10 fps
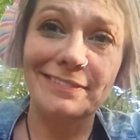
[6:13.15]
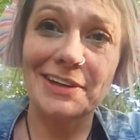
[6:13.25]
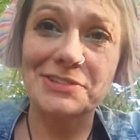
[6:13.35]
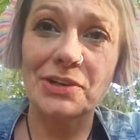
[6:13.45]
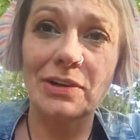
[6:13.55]

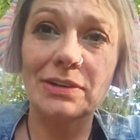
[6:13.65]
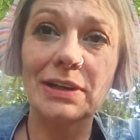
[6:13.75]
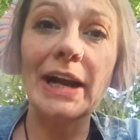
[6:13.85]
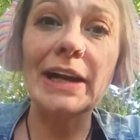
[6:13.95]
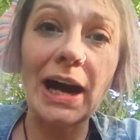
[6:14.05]
That's all.
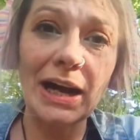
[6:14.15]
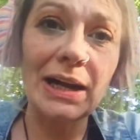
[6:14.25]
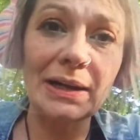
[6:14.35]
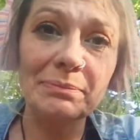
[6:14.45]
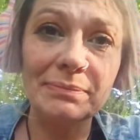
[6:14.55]
And
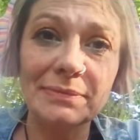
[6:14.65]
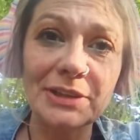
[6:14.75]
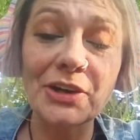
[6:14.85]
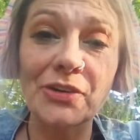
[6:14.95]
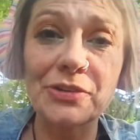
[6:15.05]
I'm
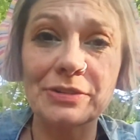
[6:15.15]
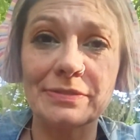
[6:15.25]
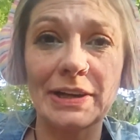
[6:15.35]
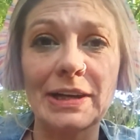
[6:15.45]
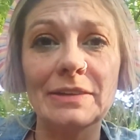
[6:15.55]
gonna
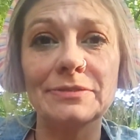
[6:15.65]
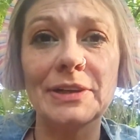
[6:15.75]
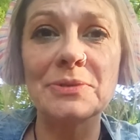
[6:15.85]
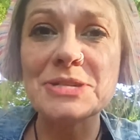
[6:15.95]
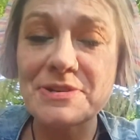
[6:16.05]
survive.
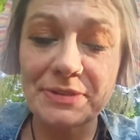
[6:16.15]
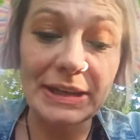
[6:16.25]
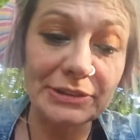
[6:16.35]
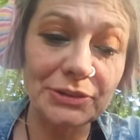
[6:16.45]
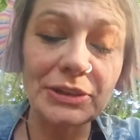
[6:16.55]
If
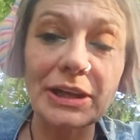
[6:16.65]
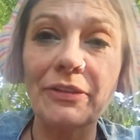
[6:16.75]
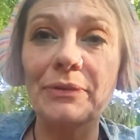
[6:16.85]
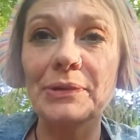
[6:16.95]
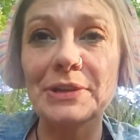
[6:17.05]
I do get
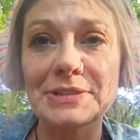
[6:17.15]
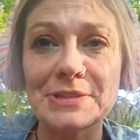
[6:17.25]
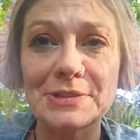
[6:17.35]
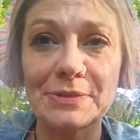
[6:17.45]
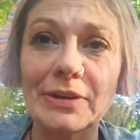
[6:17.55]
through this
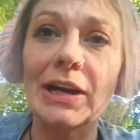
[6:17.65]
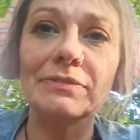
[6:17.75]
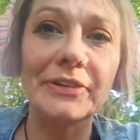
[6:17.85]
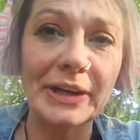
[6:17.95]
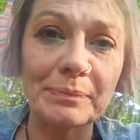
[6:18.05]
and survive,
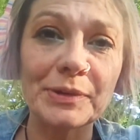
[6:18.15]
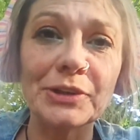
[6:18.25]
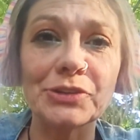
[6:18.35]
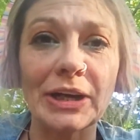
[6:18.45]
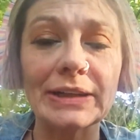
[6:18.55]
then I'm
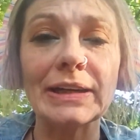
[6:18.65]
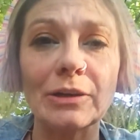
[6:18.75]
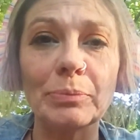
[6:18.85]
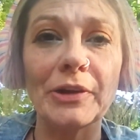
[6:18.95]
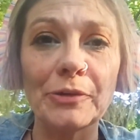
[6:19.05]
gonna try to
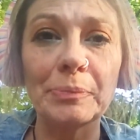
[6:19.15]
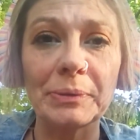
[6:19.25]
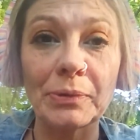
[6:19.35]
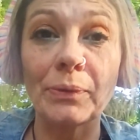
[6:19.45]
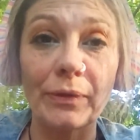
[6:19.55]
help other
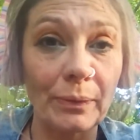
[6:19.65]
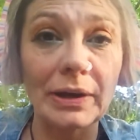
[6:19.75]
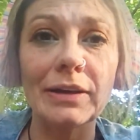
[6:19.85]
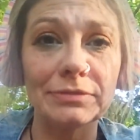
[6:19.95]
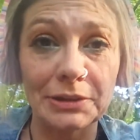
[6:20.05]
people with what
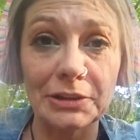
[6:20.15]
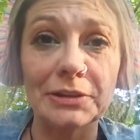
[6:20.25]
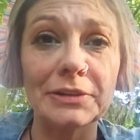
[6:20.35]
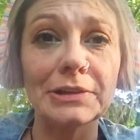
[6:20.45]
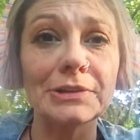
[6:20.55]
I've
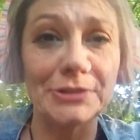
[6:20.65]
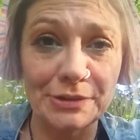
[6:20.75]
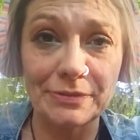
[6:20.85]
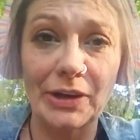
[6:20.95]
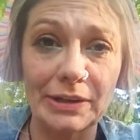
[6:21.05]
learned
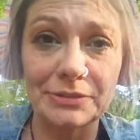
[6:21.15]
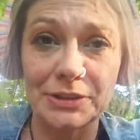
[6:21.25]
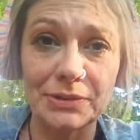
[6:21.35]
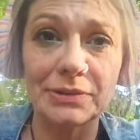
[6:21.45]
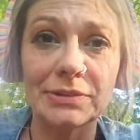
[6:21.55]
survive
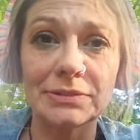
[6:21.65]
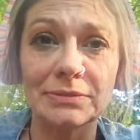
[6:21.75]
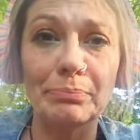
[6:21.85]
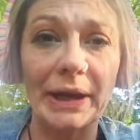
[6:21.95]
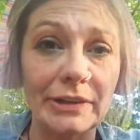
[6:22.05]
too
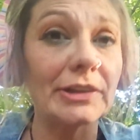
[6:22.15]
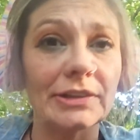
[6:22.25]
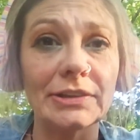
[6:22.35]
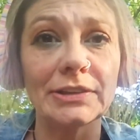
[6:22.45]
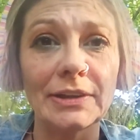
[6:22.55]
better.
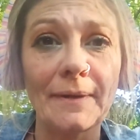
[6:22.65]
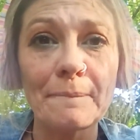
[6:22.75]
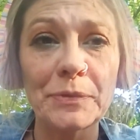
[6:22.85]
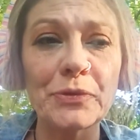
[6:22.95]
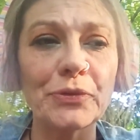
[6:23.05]

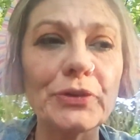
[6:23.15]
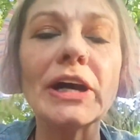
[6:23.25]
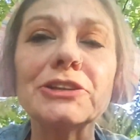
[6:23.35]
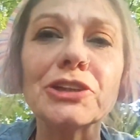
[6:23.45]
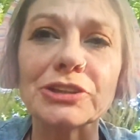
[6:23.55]
So they're
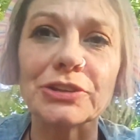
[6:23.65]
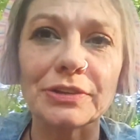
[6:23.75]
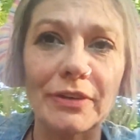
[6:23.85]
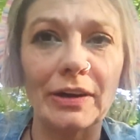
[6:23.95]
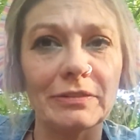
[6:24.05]
not just
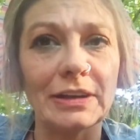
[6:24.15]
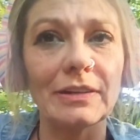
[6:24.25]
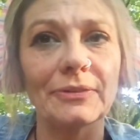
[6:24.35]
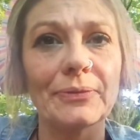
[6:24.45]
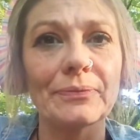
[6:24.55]
surviving,
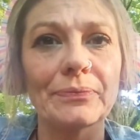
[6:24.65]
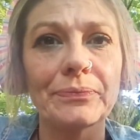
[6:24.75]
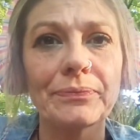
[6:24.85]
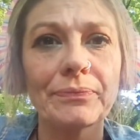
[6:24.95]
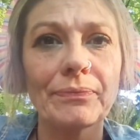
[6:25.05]

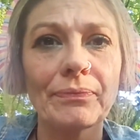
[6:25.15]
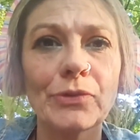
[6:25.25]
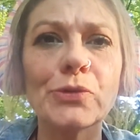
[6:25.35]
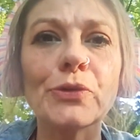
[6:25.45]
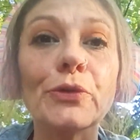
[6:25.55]

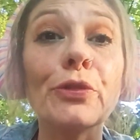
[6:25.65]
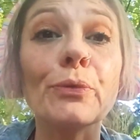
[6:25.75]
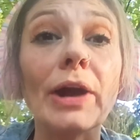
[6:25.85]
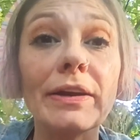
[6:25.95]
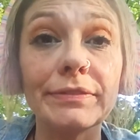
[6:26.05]
so they're
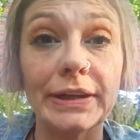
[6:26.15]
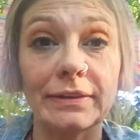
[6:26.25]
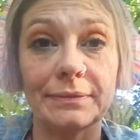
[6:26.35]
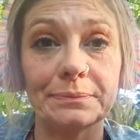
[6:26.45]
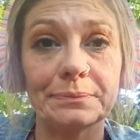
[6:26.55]
thriving.